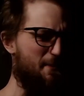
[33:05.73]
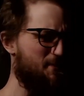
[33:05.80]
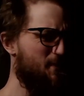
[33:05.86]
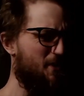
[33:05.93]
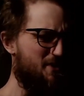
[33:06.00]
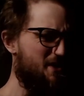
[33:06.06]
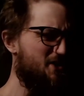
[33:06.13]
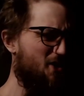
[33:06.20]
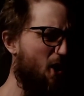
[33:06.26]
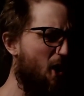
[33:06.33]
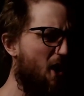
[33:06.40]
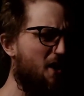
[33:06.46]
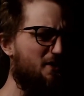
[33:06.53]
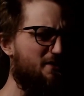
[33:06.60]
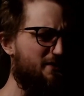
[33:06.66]
because it's
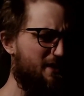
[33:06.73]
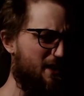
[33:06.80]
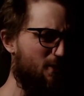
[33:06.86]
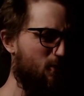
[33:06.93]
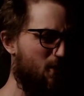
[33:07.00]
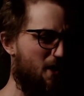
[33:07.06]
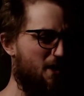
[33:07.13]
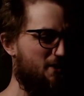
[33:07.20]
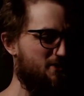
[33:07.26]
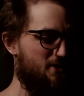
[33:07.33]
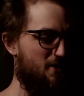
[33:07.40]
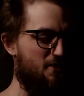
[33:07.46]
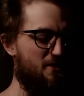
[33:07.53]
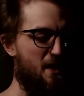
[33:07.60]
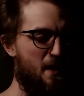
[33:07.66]
odd that it works
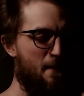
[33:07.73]
on